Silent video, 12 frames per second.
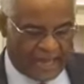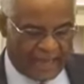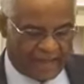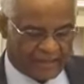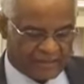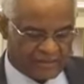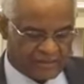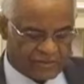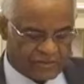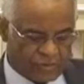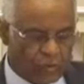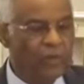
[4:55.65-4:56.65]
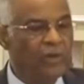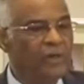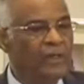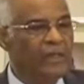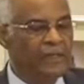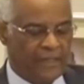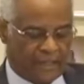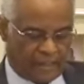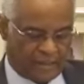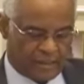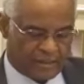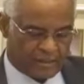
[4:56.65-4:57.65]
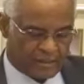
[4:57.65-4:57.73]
act solely in